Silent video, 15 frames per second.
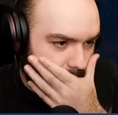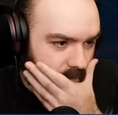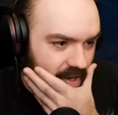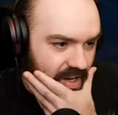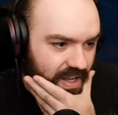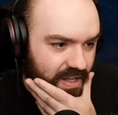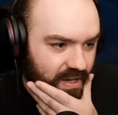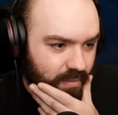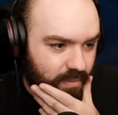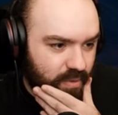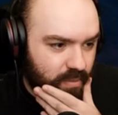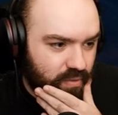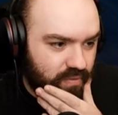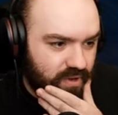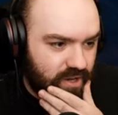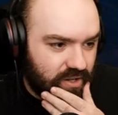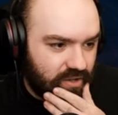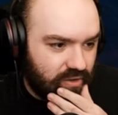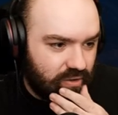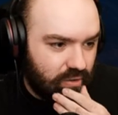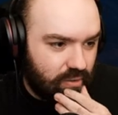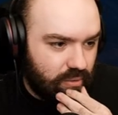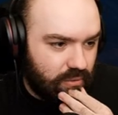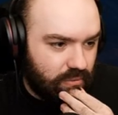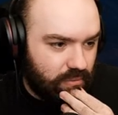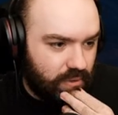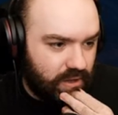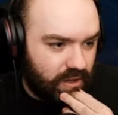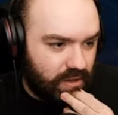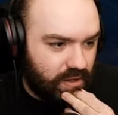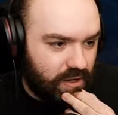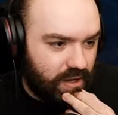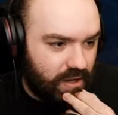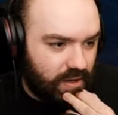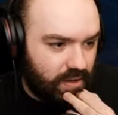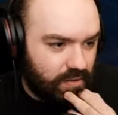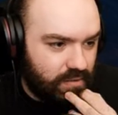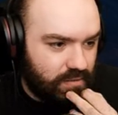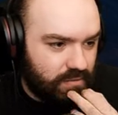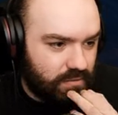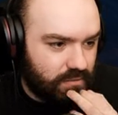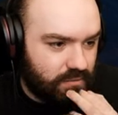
Righty, and I'm going to move out of the doorway now.